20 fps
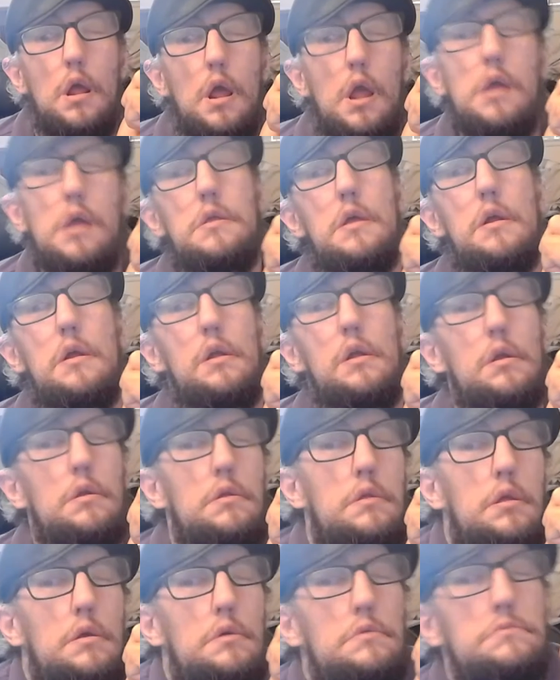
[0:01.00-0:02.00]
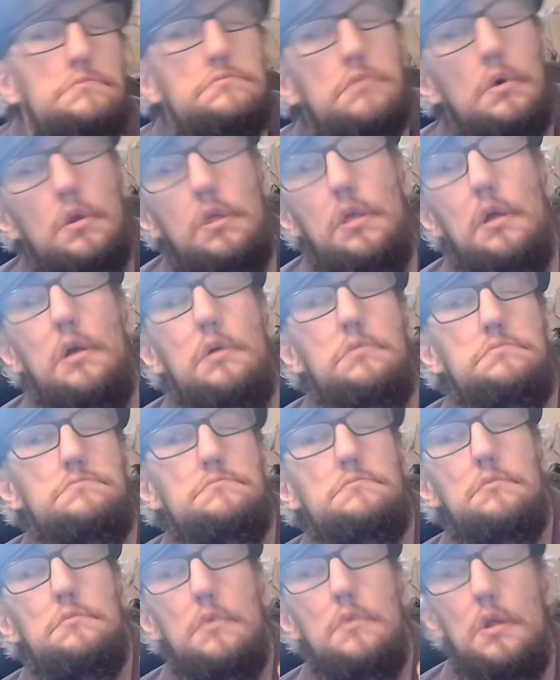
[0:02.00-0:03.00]
Hey there YouTube, what's up?
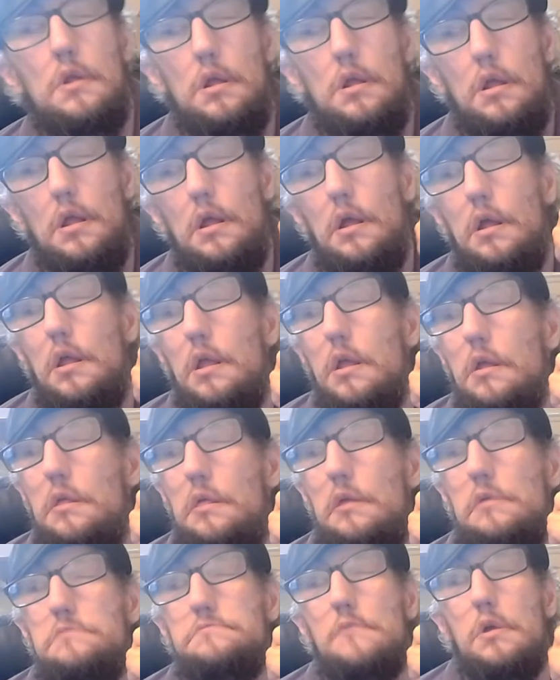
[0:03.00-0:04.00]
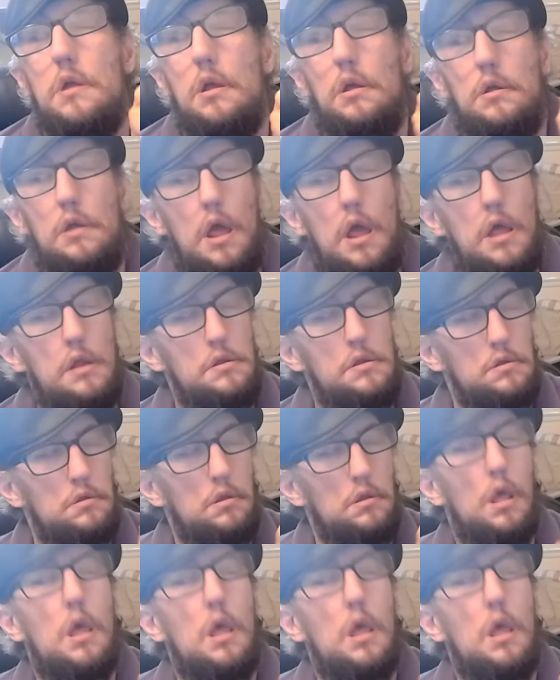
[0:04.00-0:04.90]
It's me again,